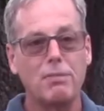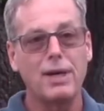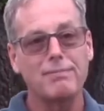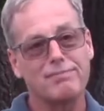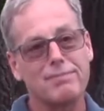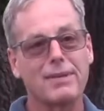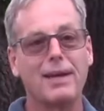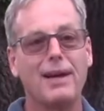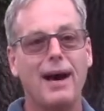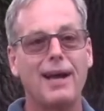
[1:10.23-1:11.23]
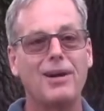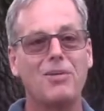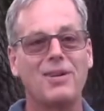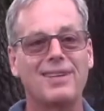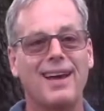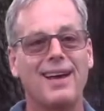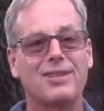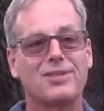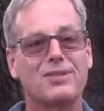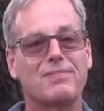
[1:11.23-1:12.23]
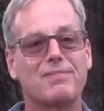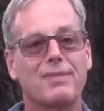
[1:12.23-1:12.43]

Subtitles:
but I didn't want the hassle.